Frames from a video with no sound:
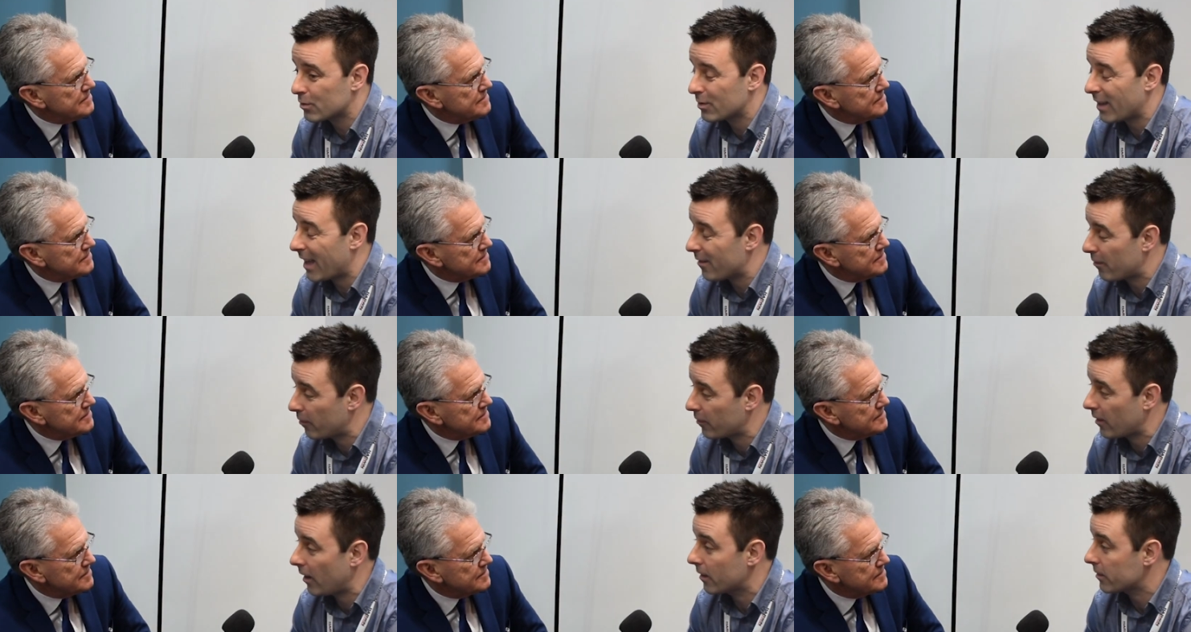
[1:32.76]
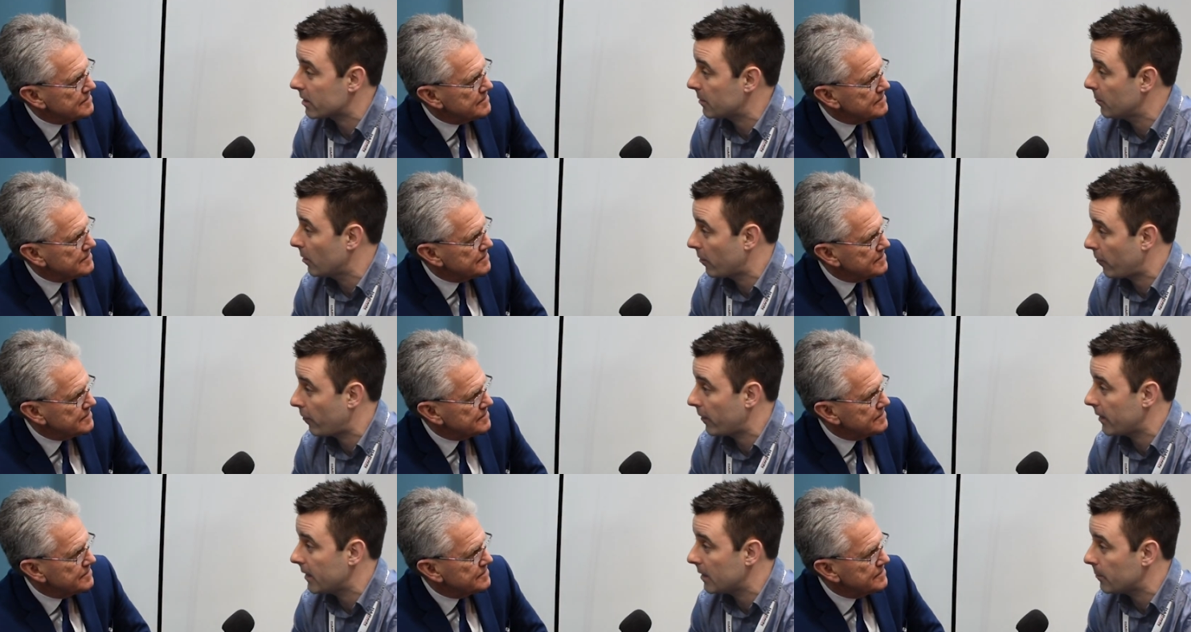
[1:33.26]
Speaker 1: that customer
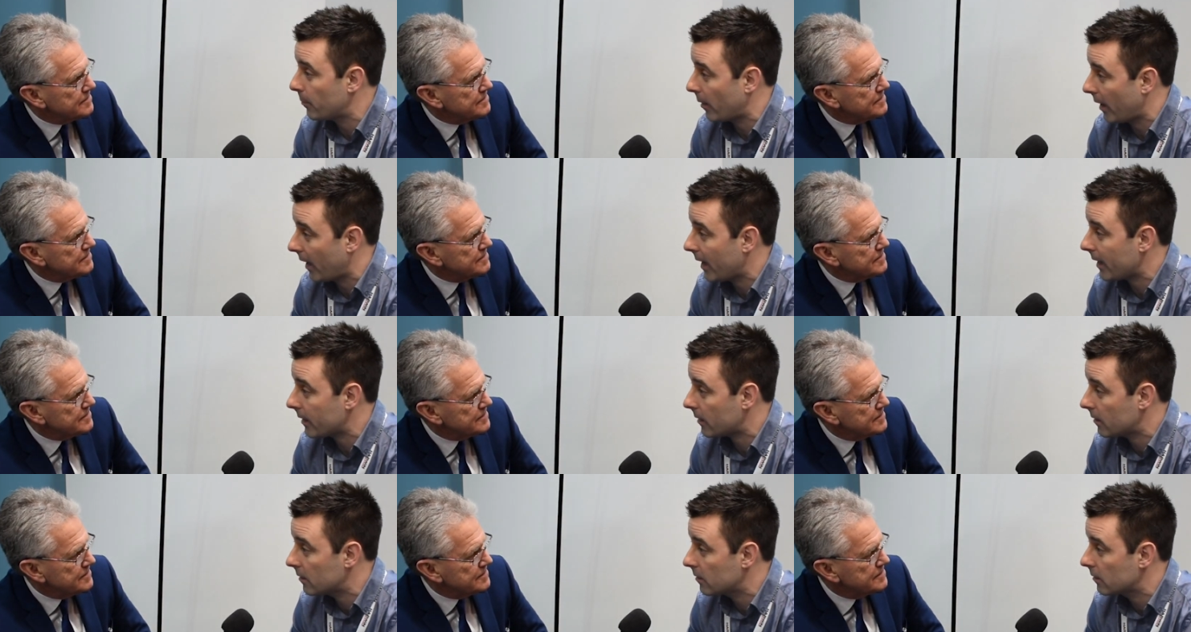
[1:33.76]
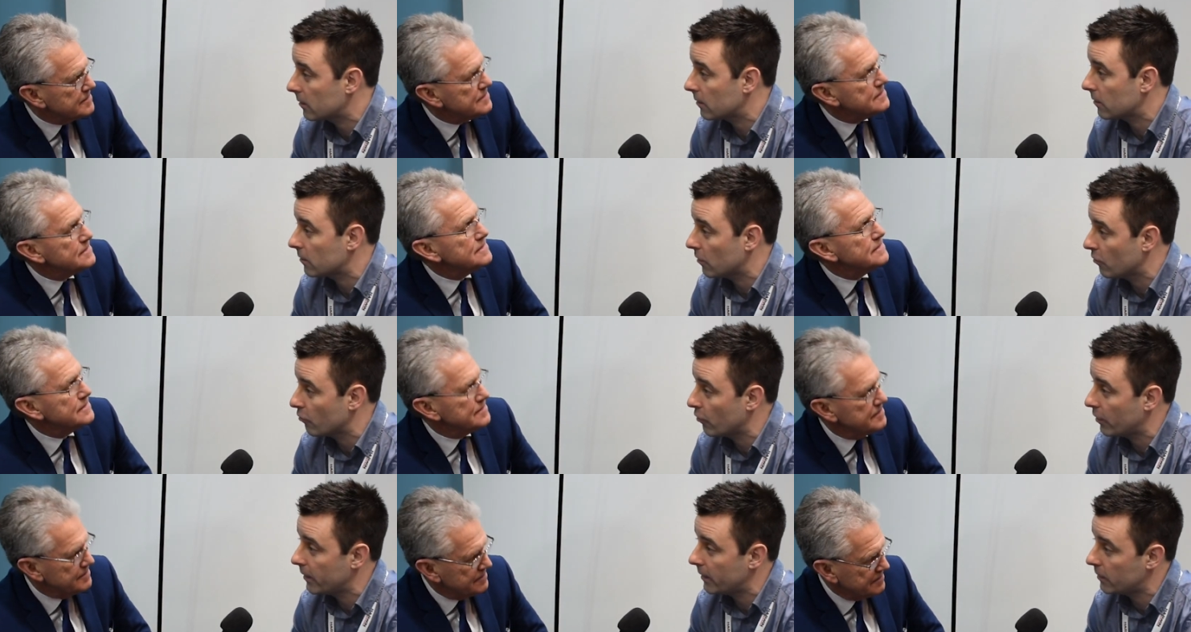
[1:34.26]
feedback
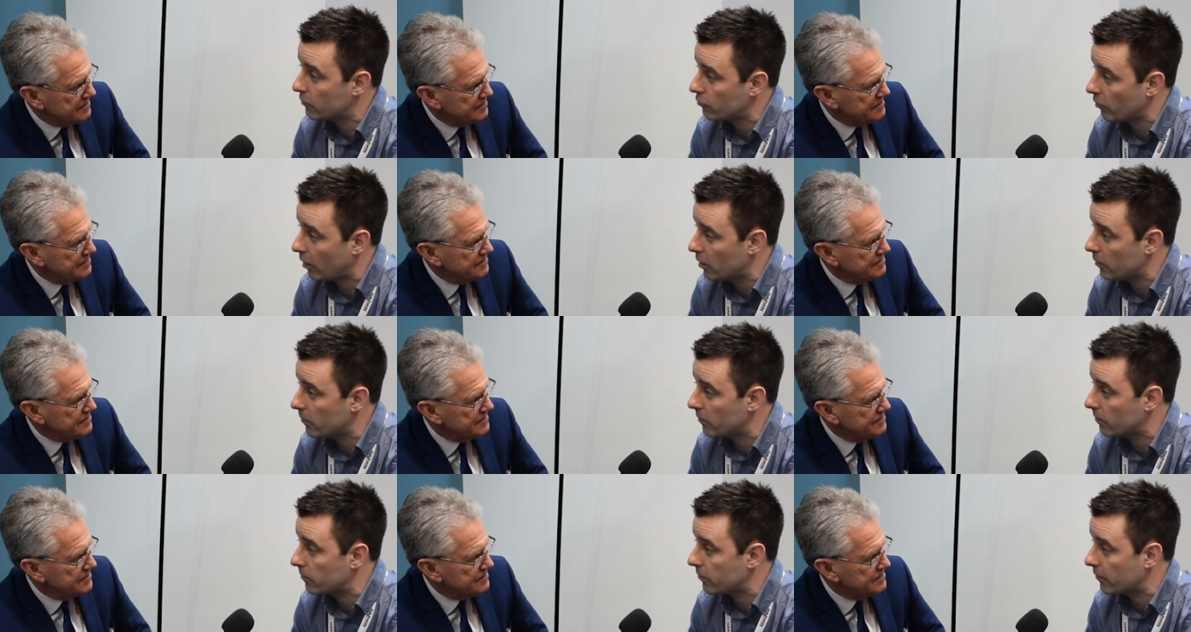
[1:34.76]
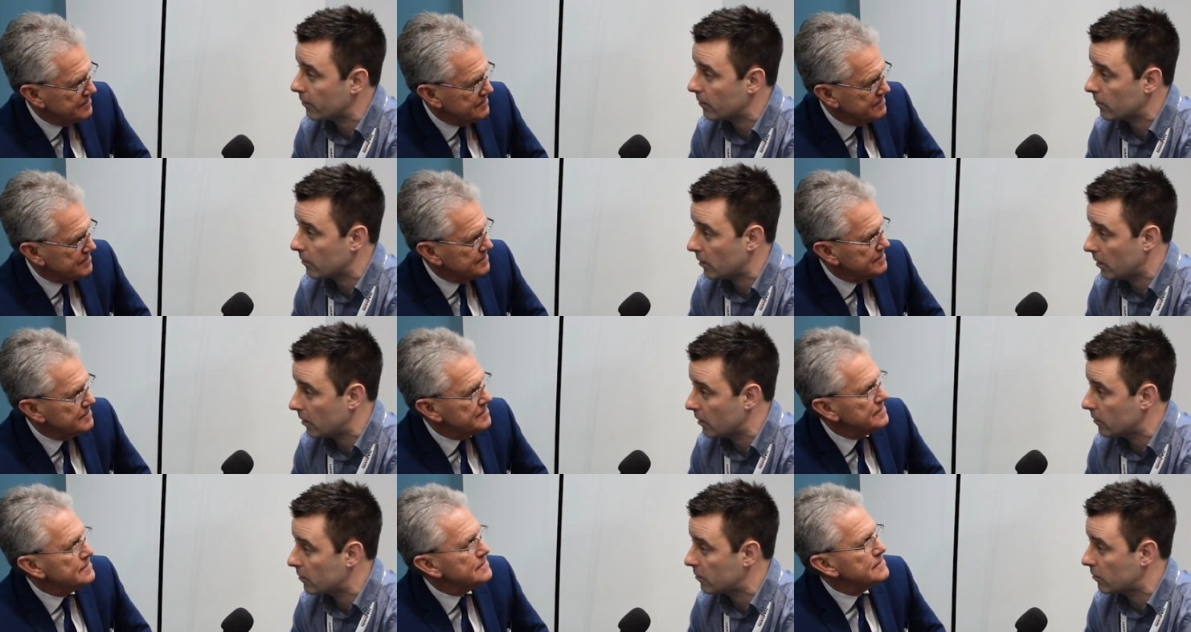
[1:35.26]
that really drove
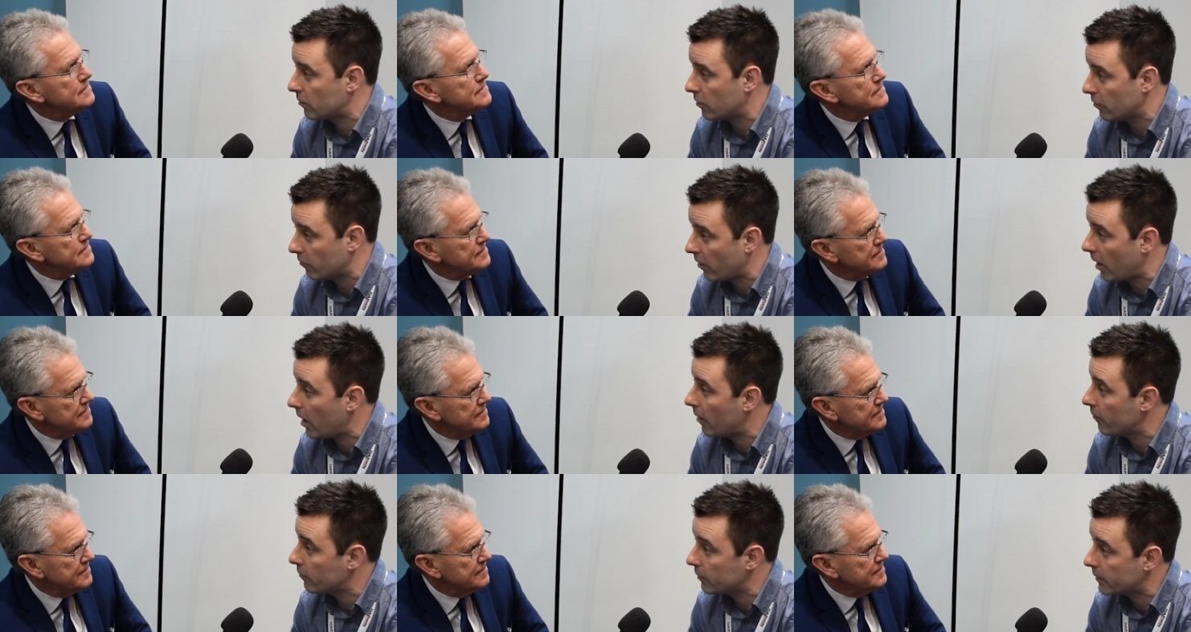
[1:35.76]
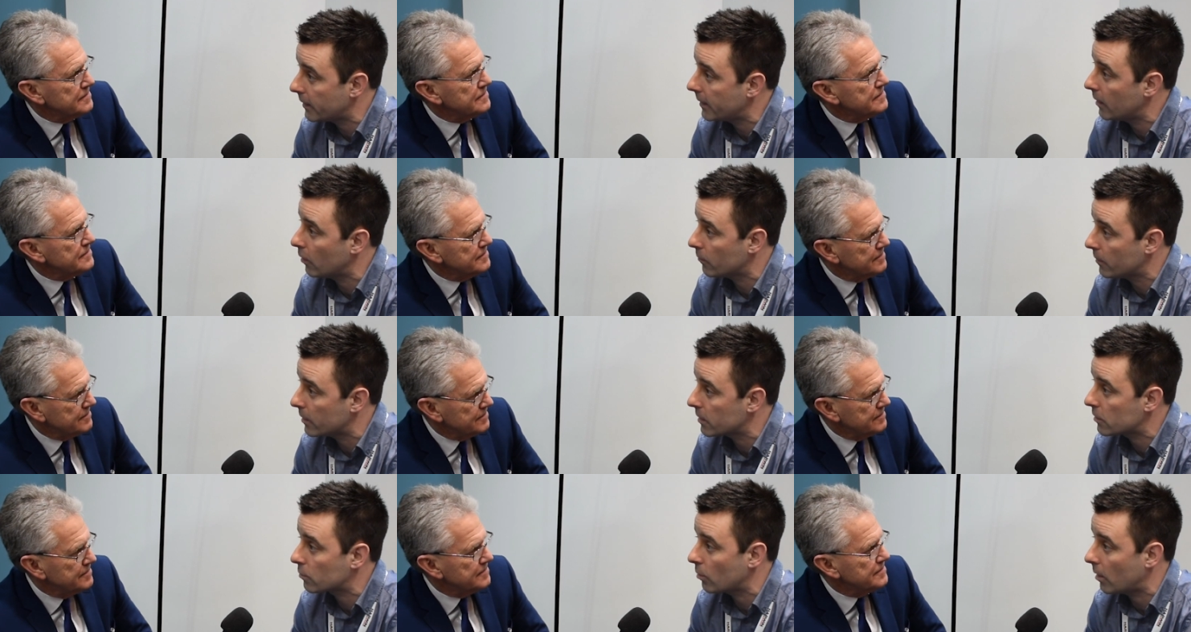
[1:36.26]
the, the R&D
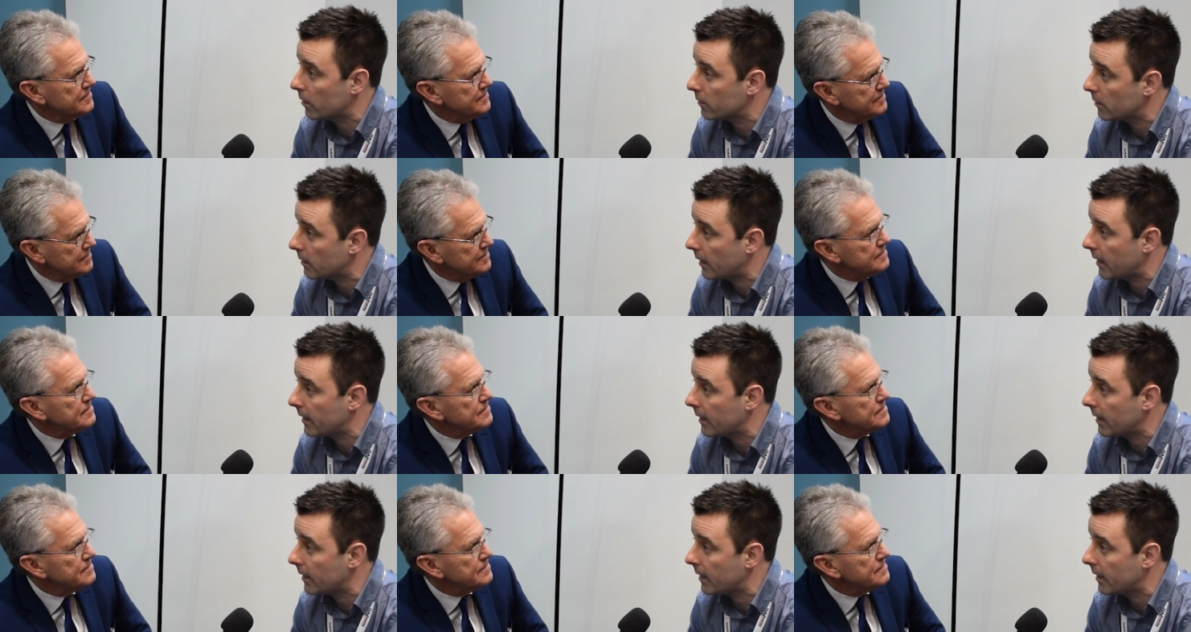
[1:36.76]
on this one.